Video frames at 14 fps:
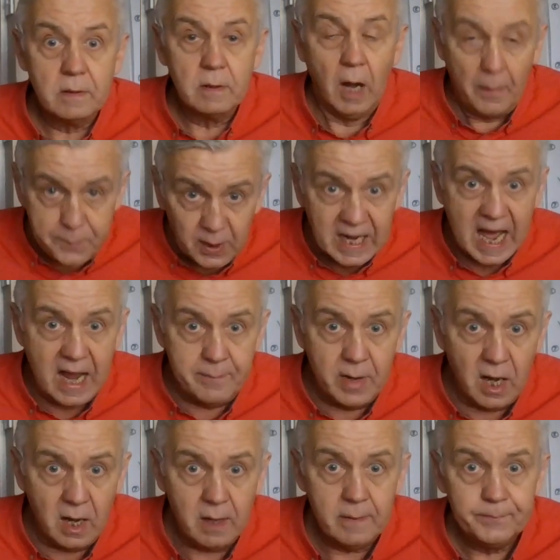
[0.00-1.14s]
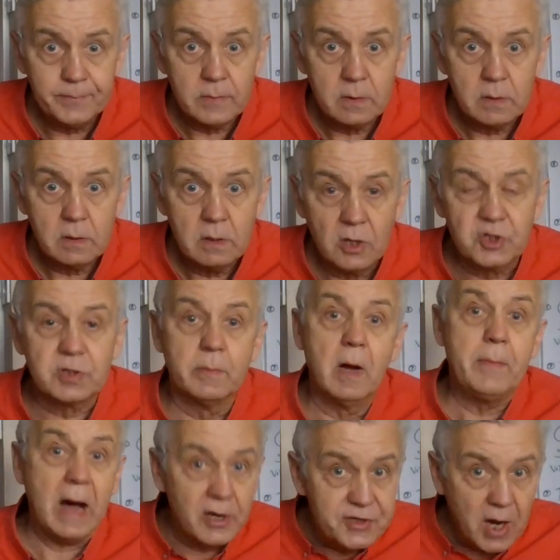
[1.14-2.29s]
Oppenheimer and something
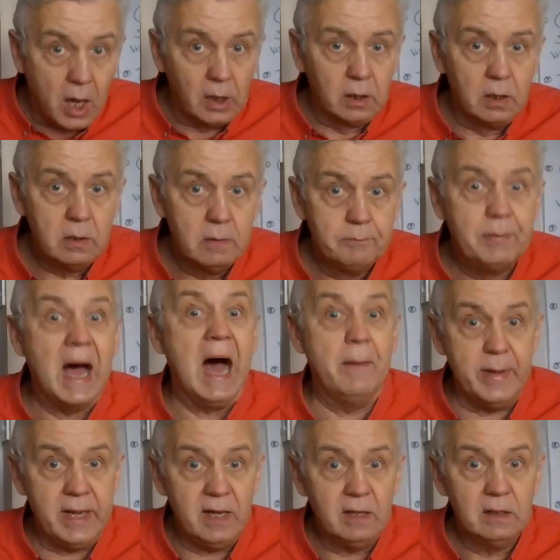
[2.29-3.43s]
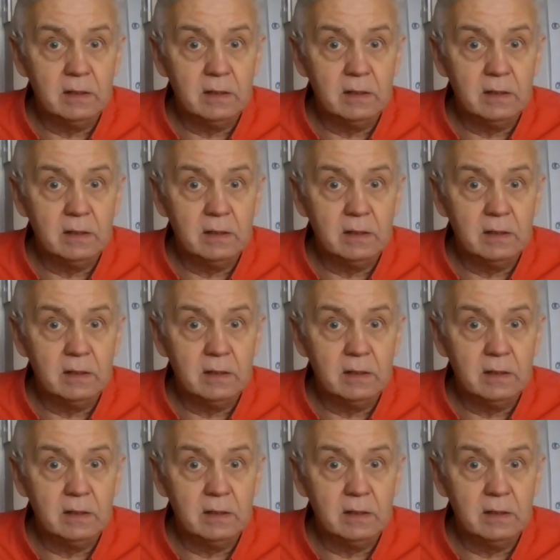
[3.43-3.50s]
about a doll. Barbie.